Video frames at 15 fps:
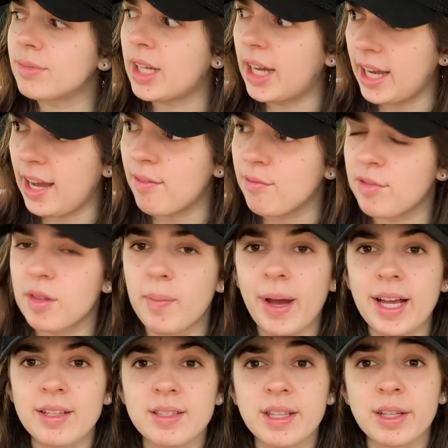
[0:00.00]
haven't for the
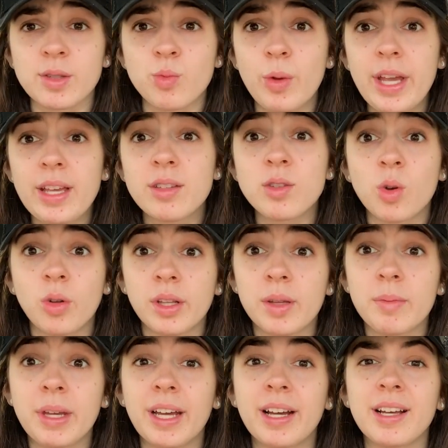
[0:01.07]
past 6 weeks, only
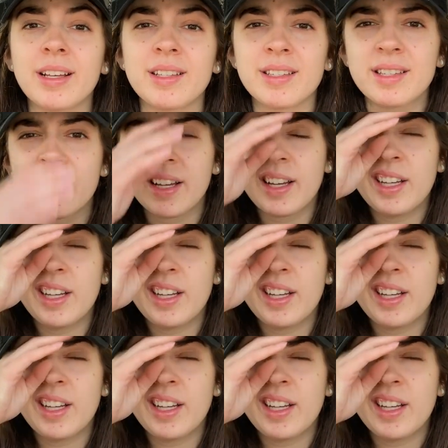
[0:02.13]
because